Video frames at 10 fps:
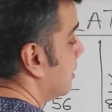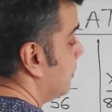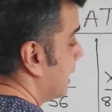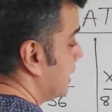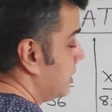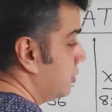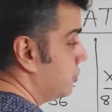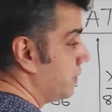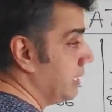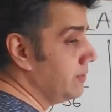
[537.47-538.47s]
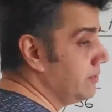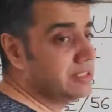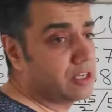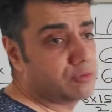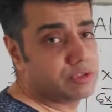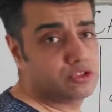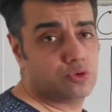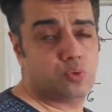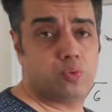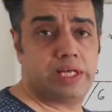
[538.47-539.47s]
9 into 21 is how
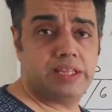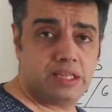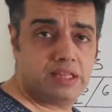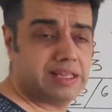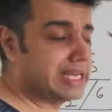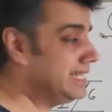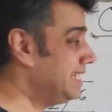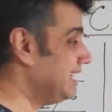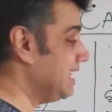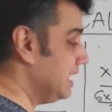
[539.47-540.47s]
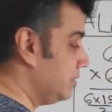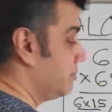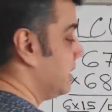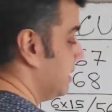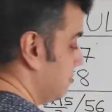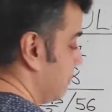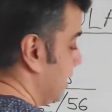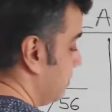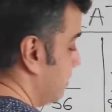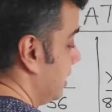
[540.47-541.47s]
much? 198
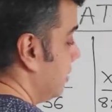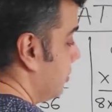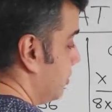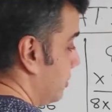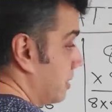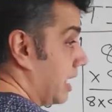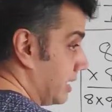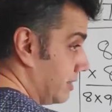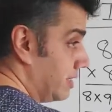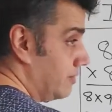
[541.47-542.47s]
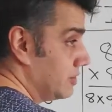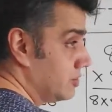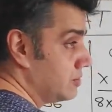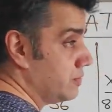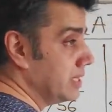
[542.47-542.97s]
multiplied by 100, which is